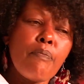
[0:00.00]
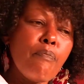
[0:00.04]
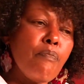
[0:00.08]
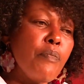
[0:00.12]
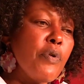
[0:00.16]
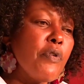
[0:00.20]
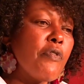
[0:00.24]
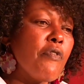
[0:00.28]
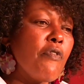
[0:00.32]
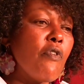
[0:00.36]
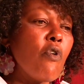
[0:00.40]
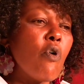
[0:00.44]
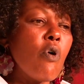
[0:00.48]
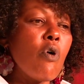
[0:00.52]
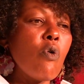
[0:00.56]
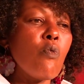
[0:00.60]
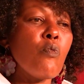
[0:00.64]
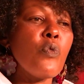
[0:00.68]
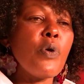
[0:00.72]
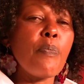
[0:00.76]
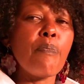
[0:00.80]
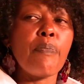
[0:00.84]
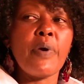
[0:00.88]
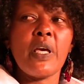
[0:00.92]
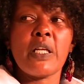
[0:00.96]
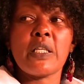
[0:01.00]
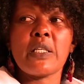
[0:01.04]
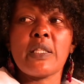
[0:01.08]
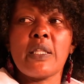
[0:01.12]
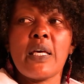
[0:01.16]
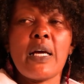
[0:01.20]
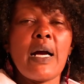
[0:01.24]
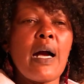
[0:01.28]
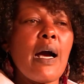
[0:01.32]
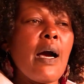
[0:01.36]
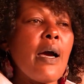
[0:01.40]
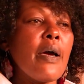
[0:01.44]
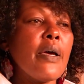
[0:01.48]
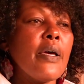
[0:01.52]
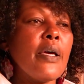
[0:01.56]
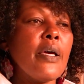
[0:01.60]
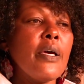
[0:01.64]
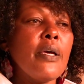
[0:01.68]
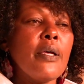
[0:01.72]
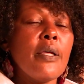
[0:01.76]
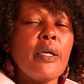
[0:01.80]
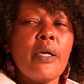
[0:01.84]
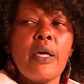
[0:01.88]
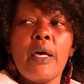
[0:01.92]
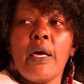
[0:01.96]
Before we picked the car,
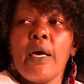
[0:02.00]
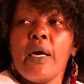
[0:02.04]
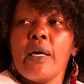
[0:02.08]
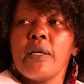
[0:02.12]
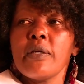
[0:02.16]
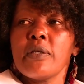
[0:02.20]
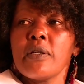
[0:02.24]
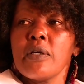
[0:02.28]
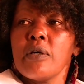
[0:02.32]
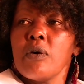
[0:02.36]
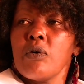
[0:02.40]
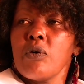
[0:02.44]
and